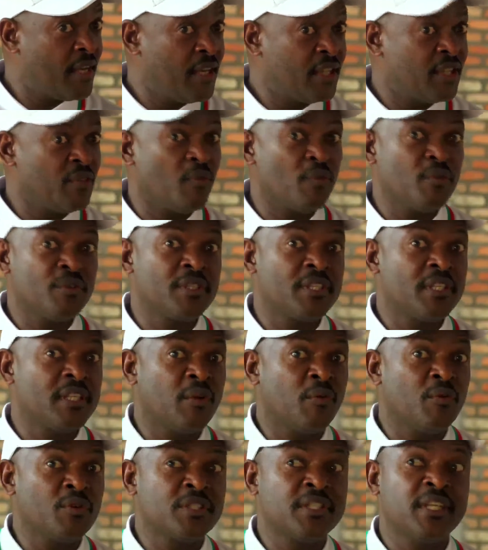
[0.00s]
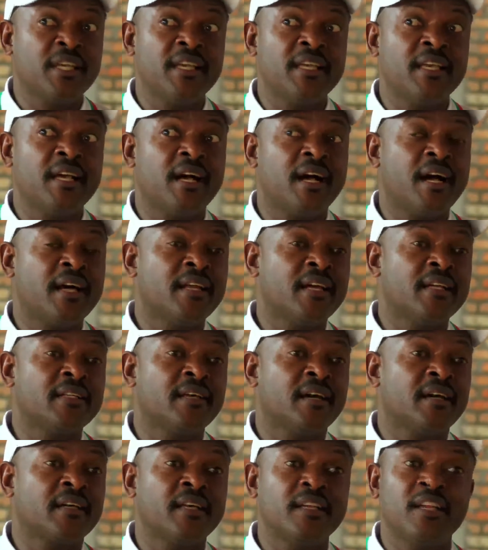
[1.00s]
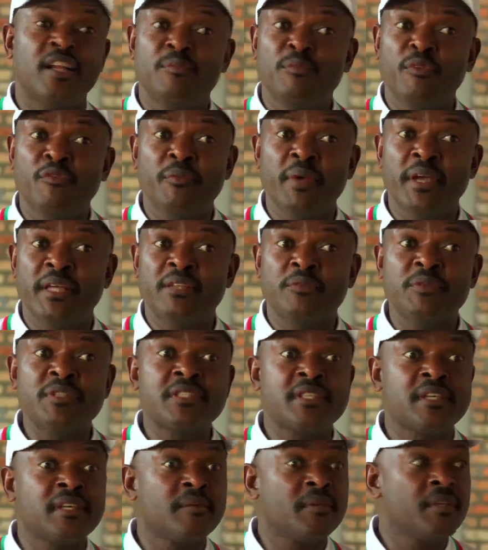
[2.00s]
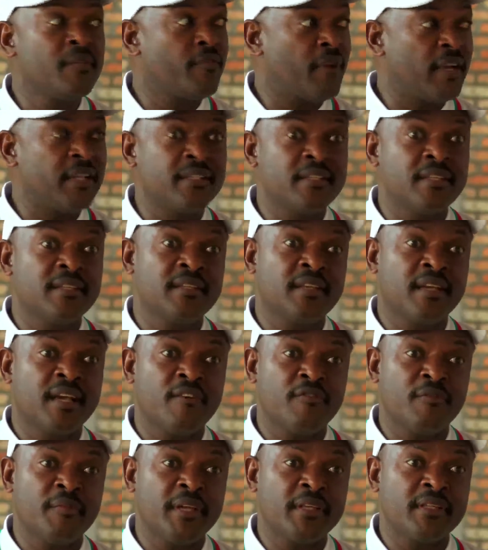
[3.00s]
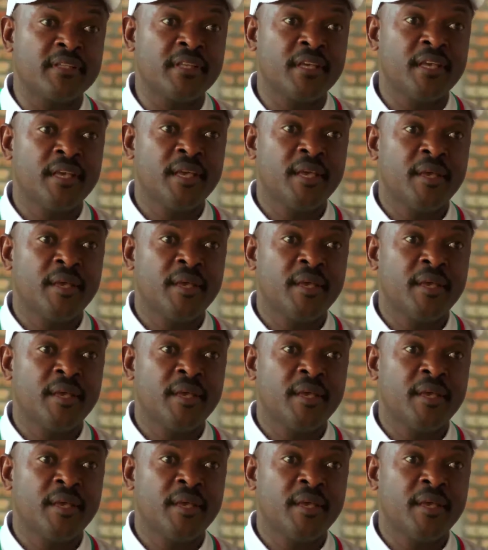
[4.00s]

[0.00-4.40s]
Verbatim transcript: It was, there was there another guerrilla movement We We're still fighting the government.